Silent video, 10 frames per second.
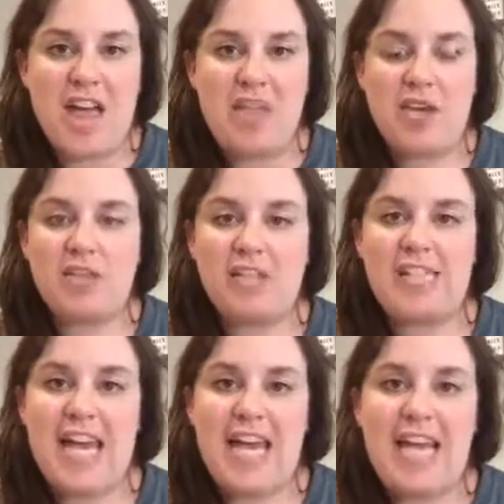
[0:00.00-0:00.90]

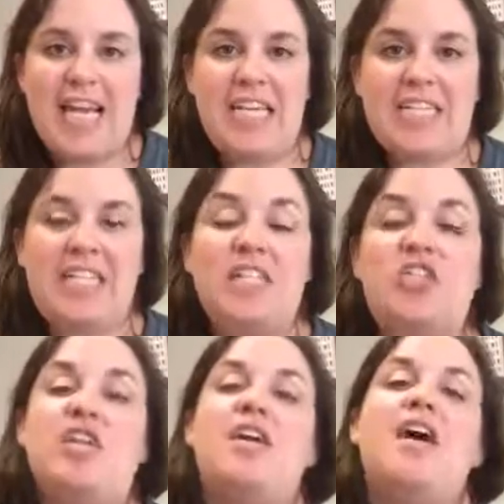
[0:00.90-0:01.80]
Thursday
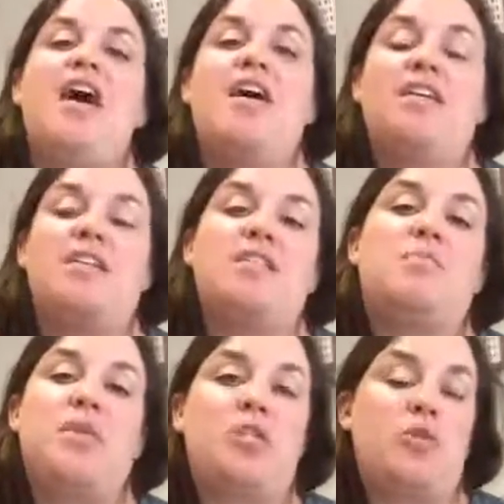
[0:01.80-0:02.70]
teaching on a
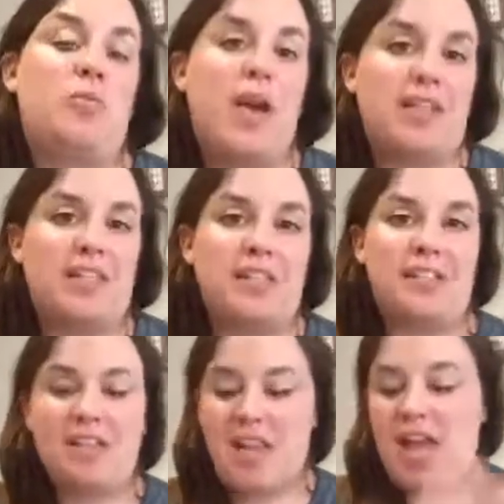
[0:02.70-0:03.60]
spiritual practice.